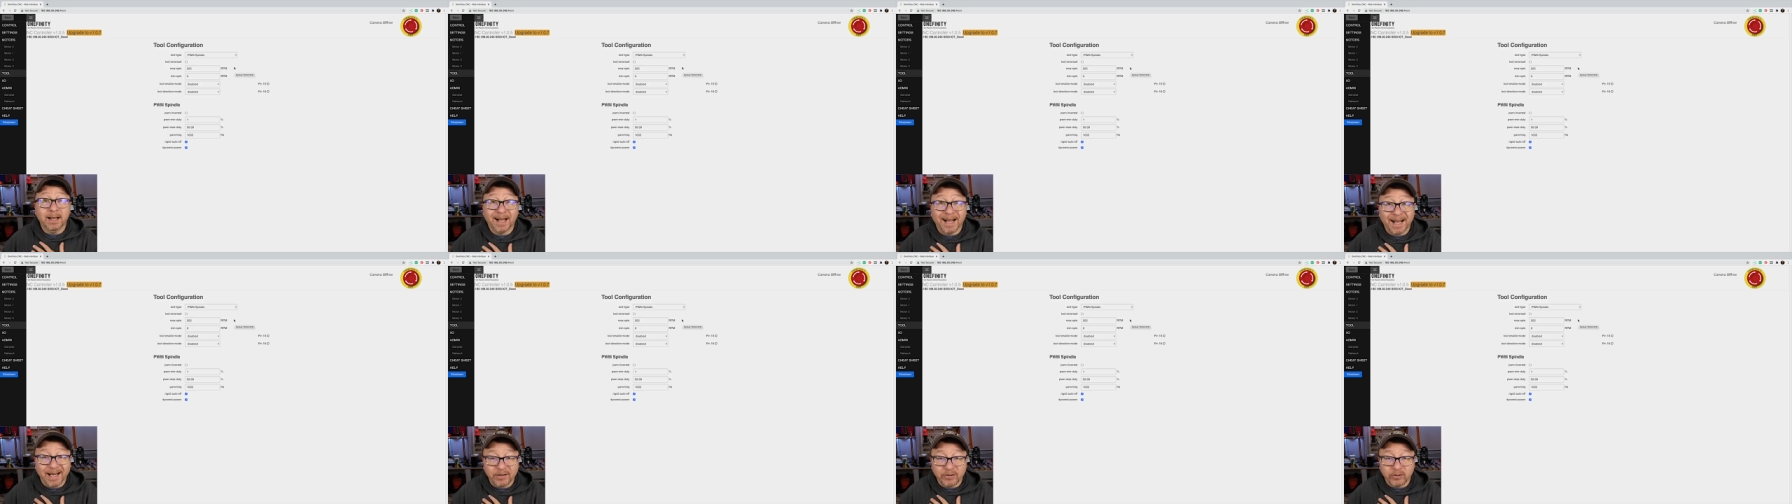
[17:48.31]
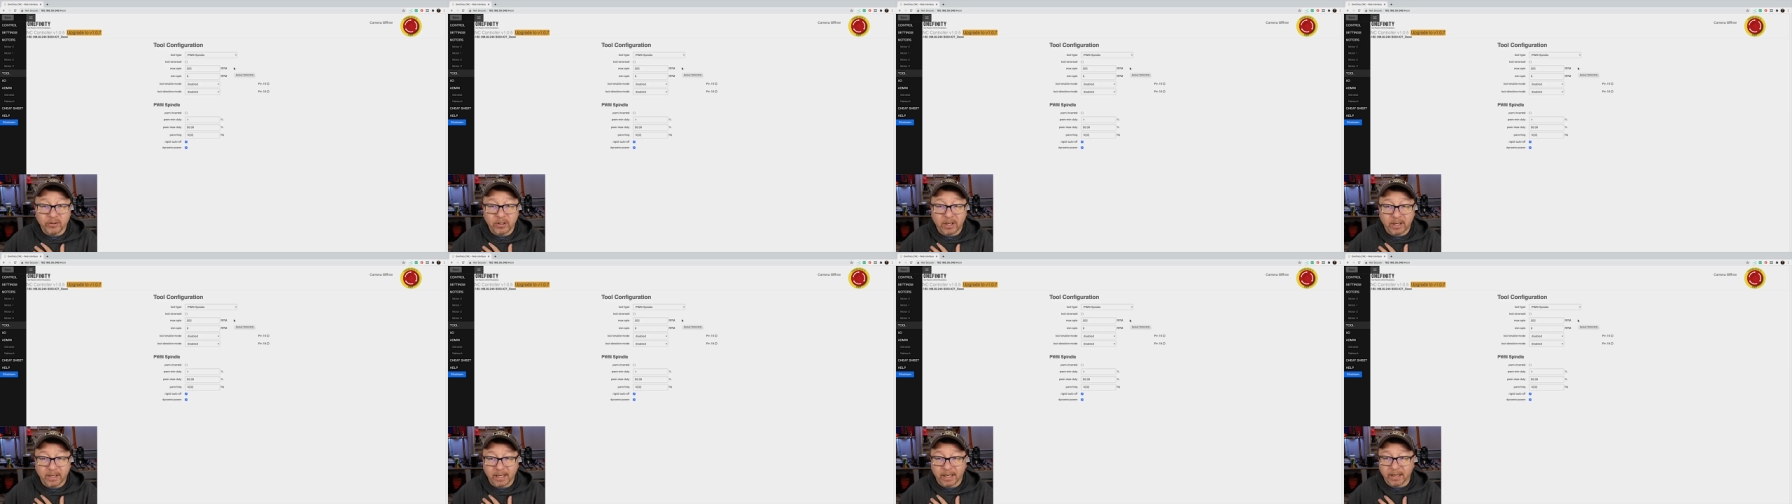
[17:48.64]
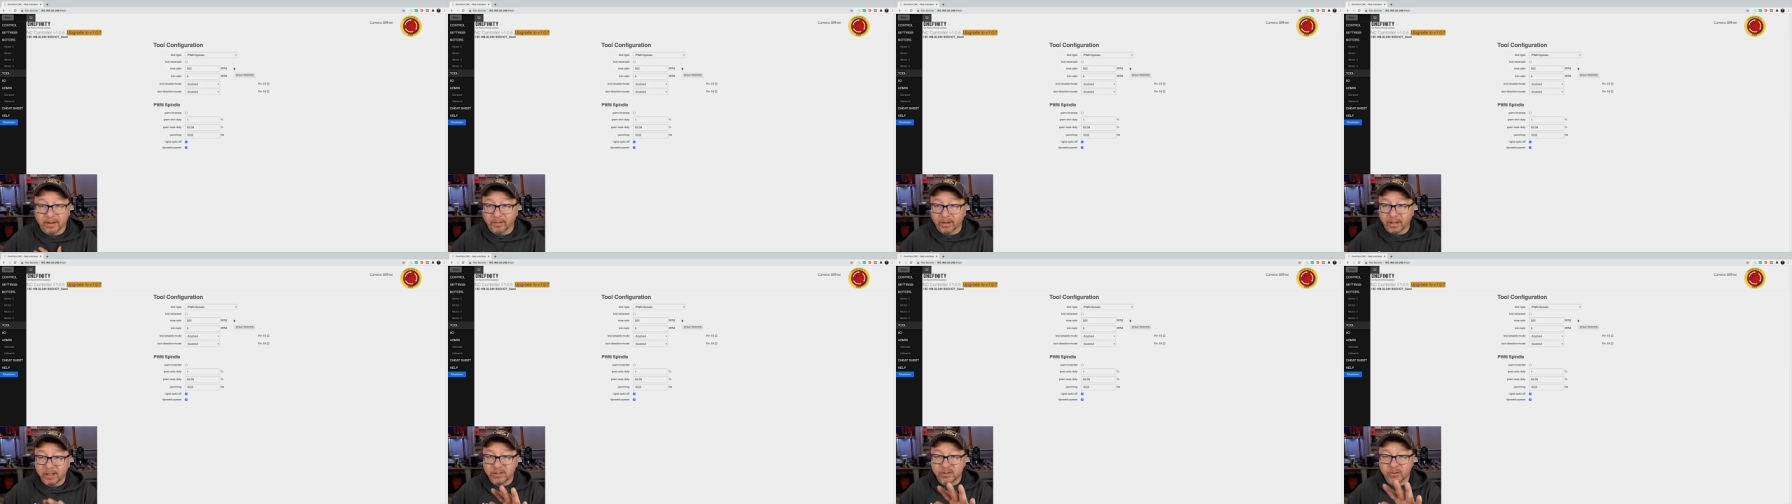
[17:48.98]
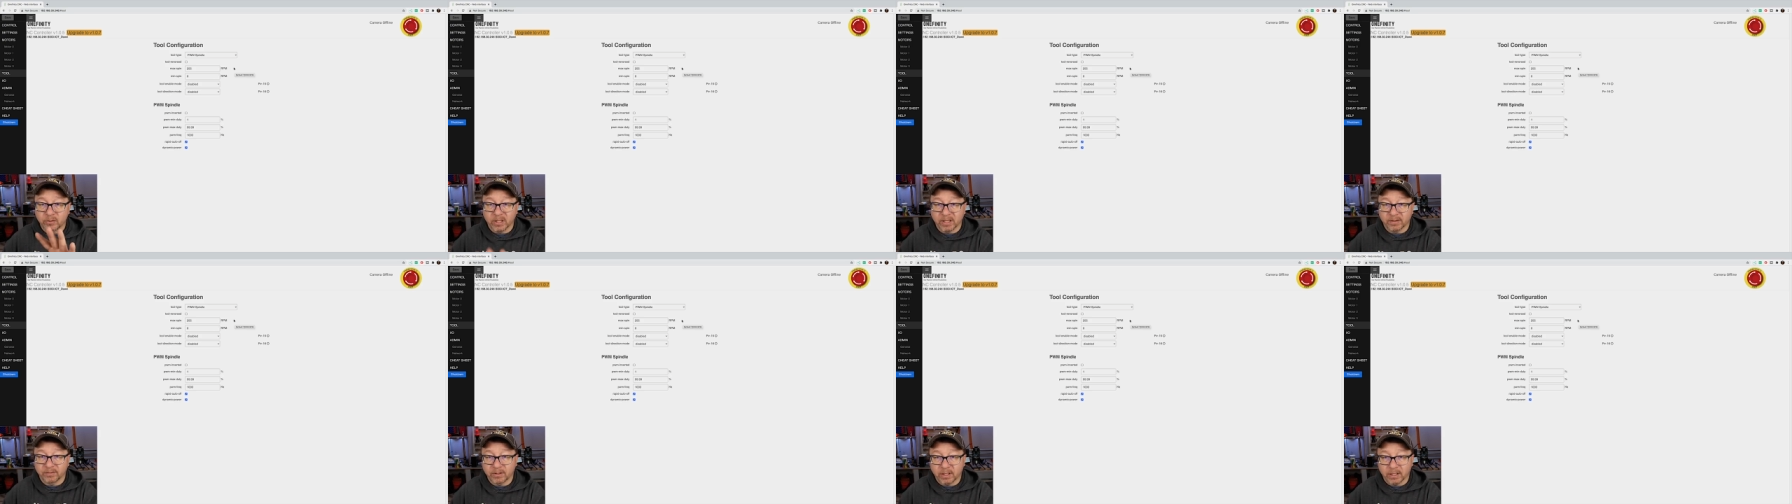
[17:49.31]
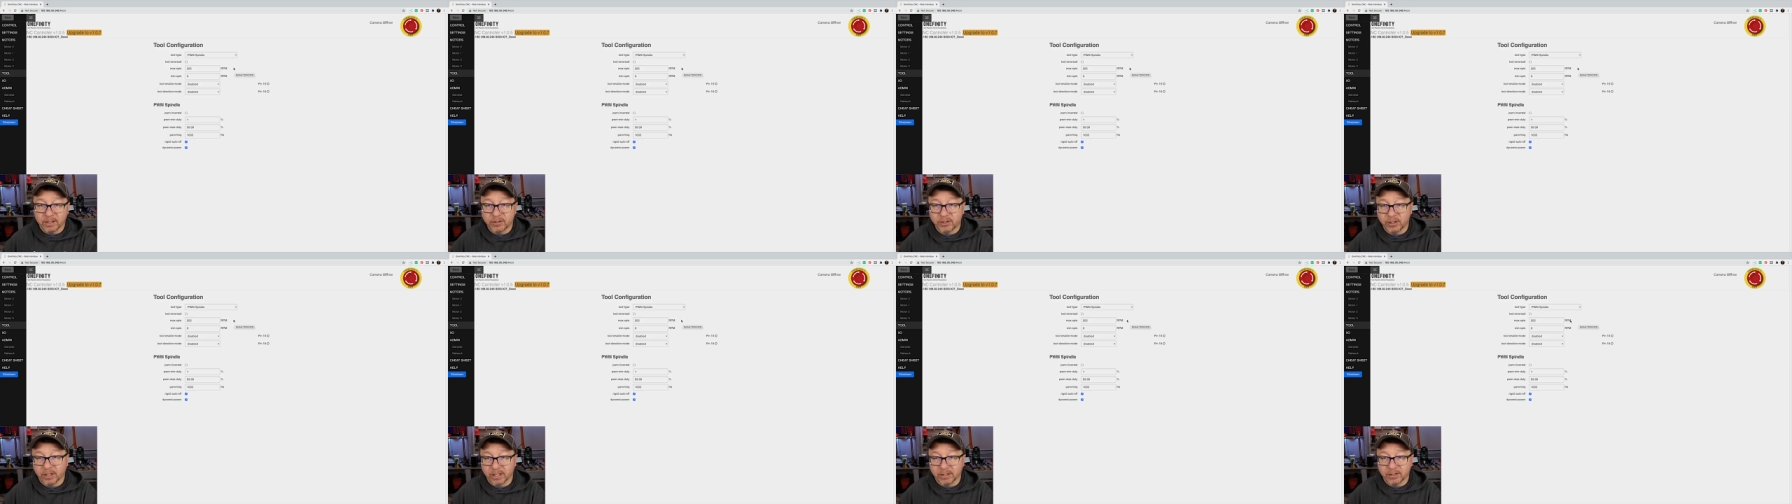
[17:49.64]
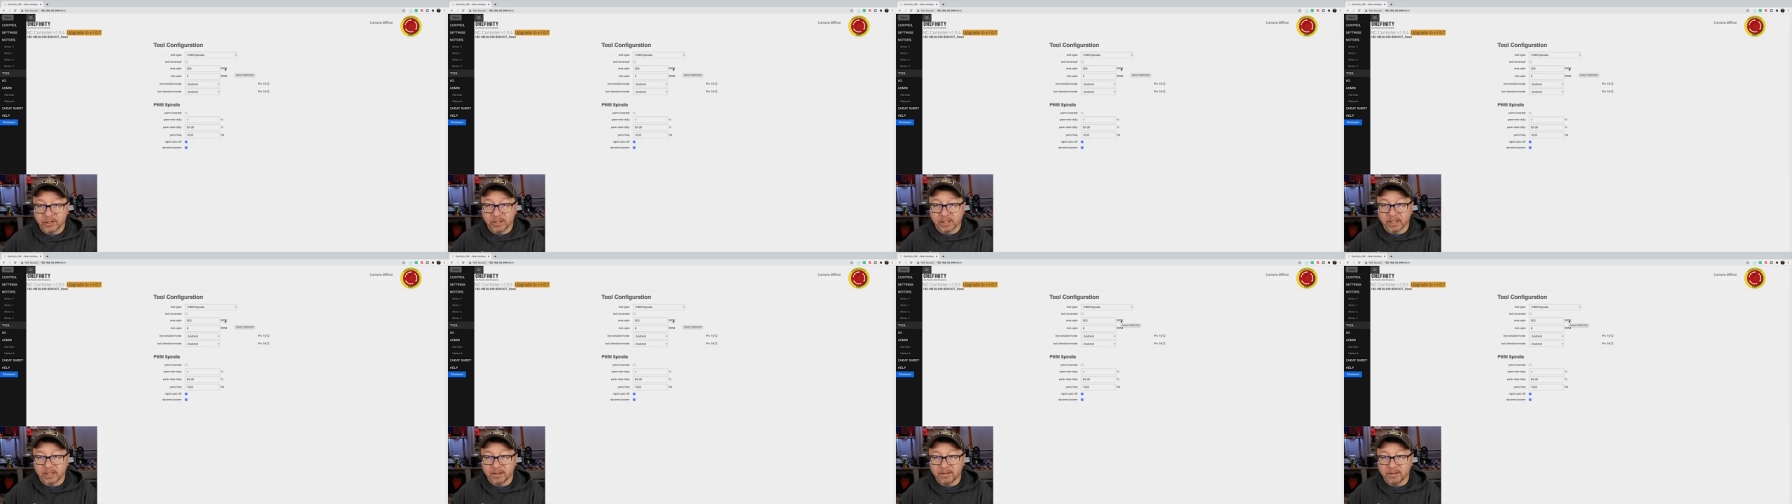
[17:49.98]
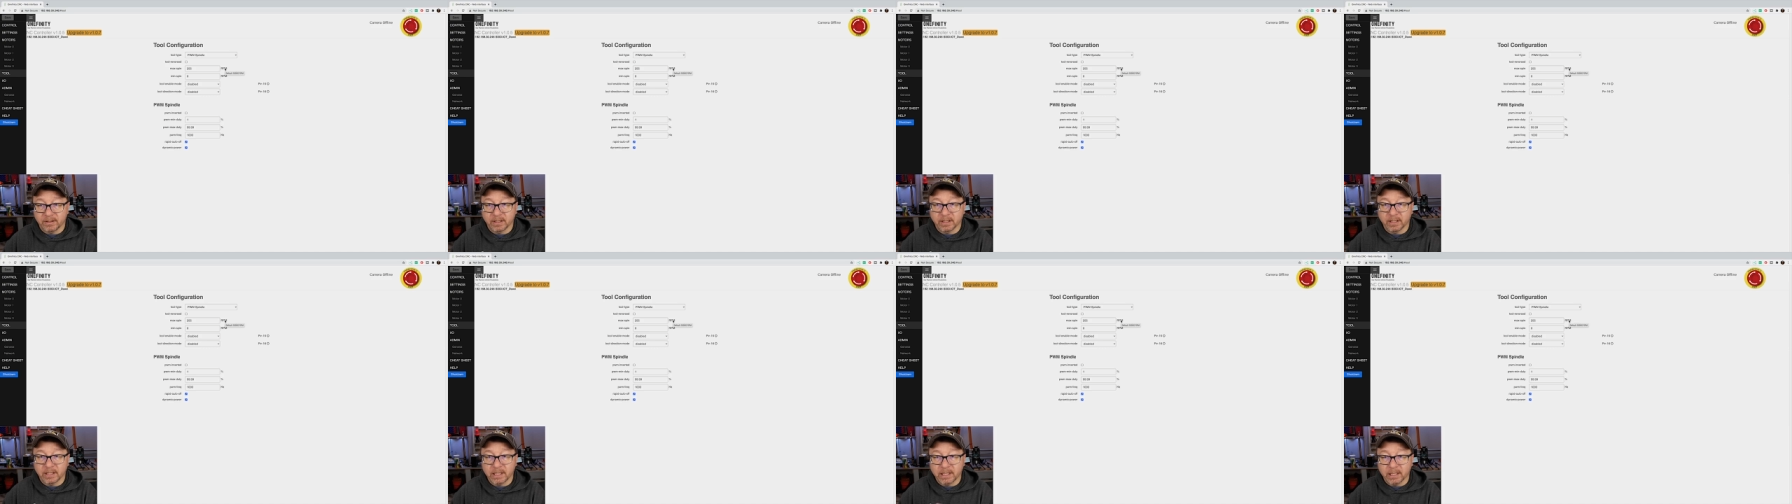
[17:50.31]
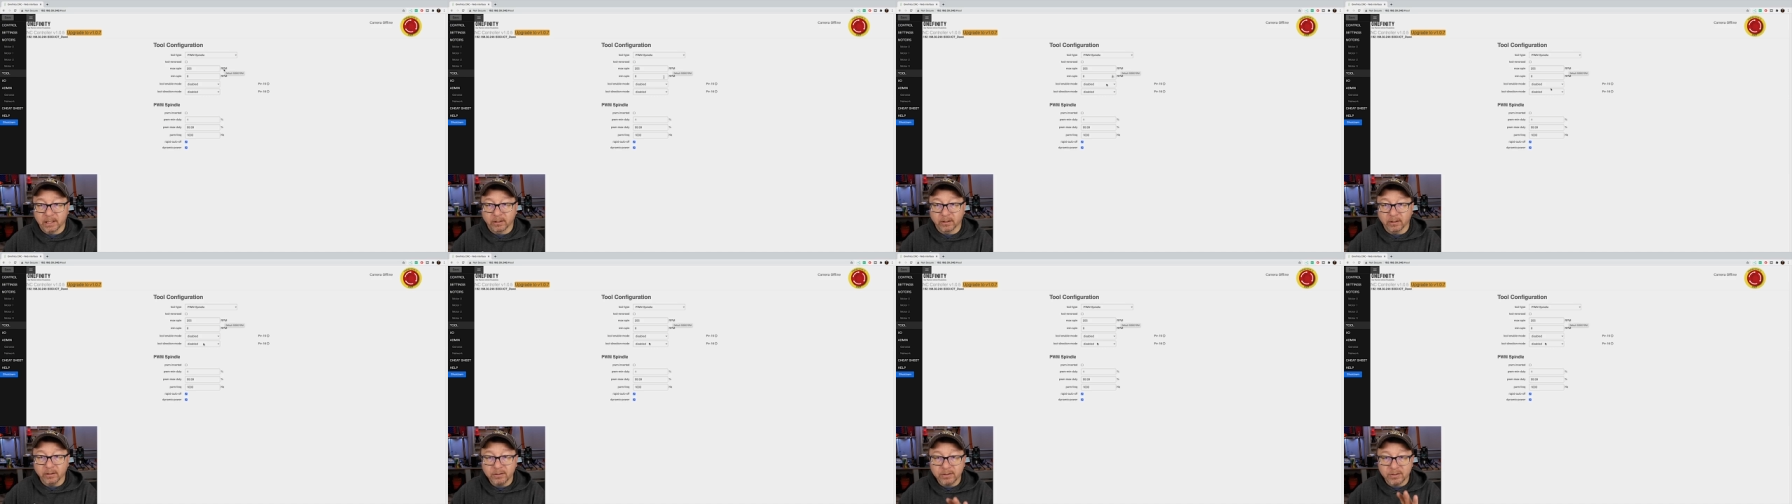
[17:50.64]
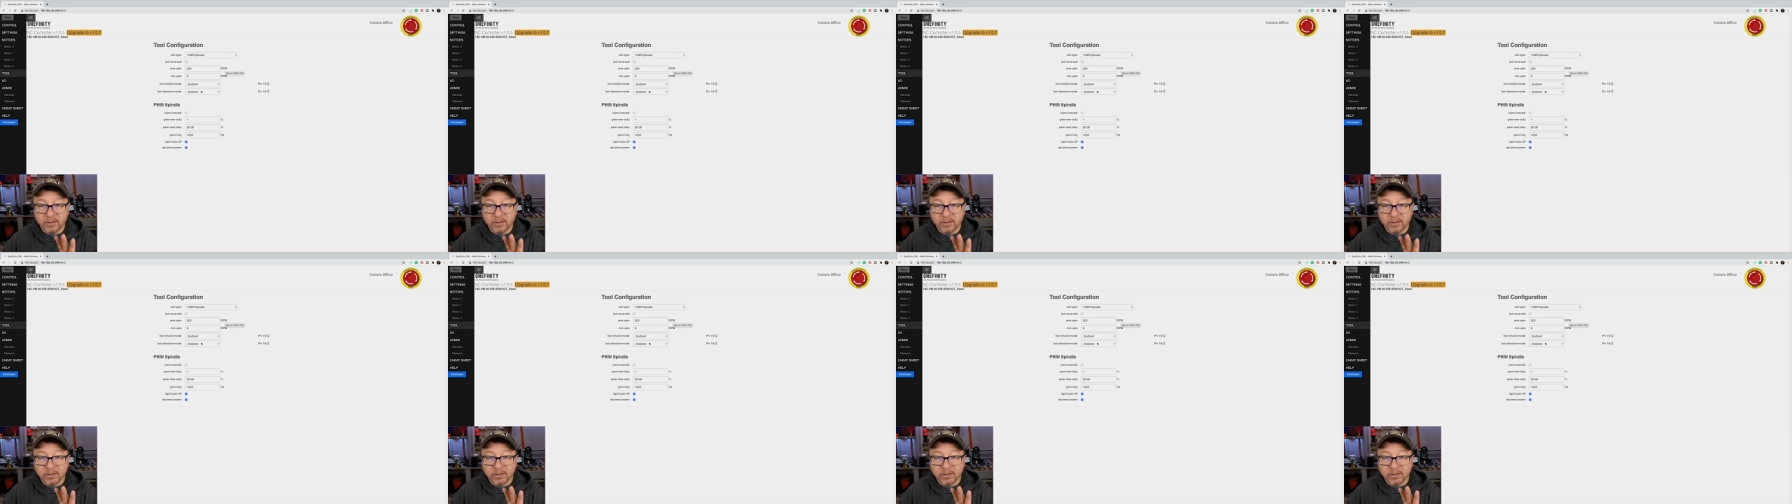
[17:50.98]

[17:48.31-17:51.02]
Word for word: I do not have that, so I have not changed anything here.